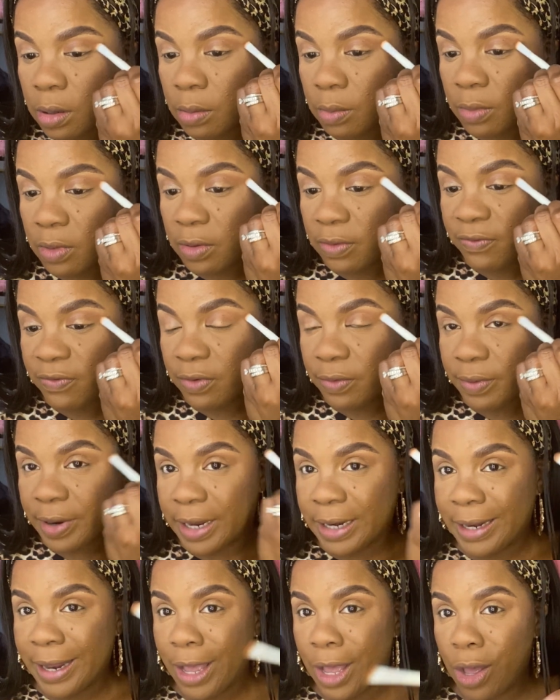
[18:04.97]
Well, for
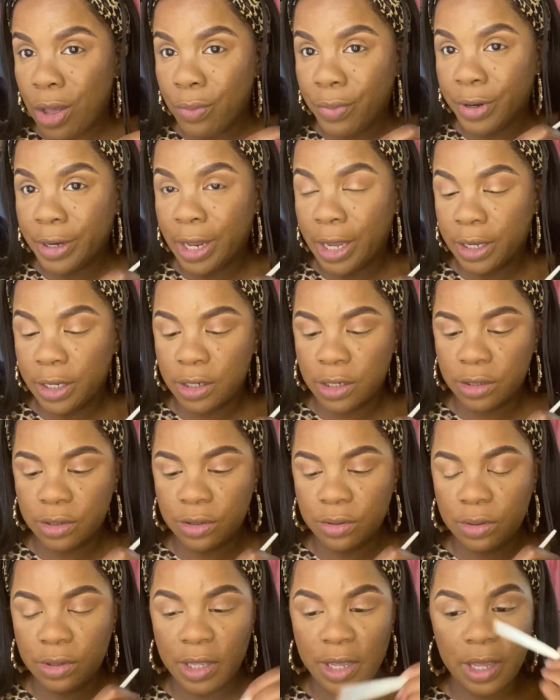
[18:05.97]
right now, we're not going to
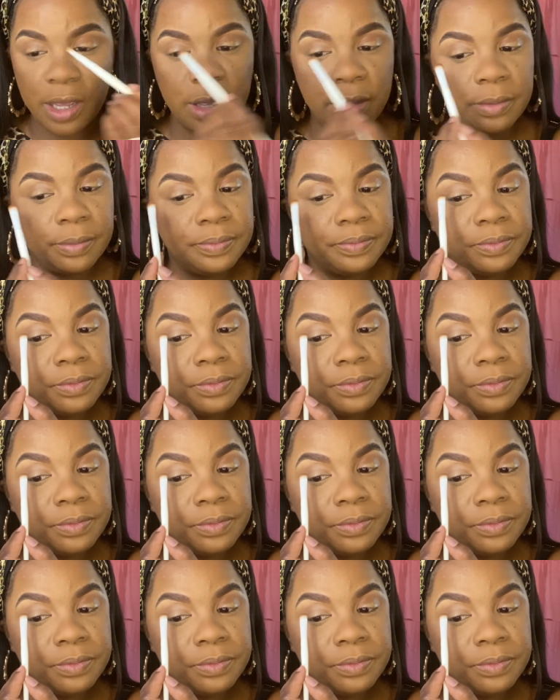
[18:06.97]
do that.